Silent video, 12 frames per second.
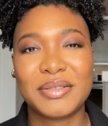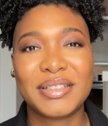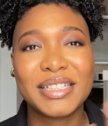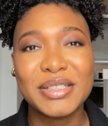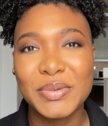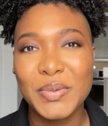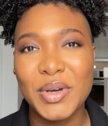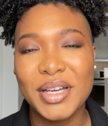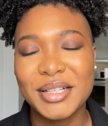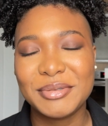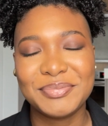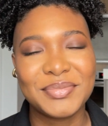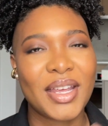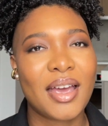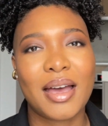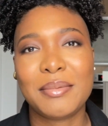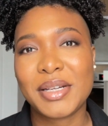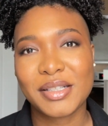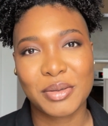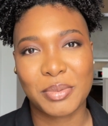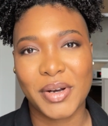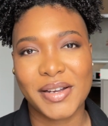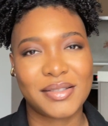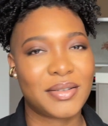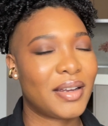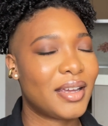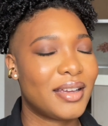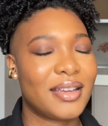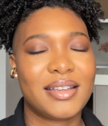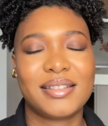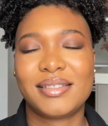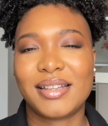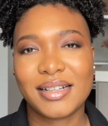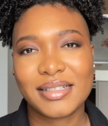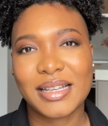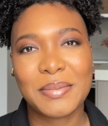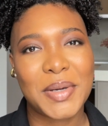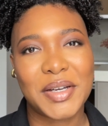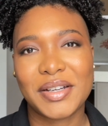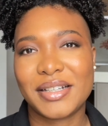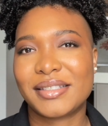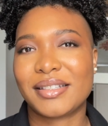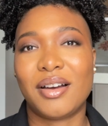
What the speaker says: this one, I'm not surprised, okay? It's Danessa Myricks.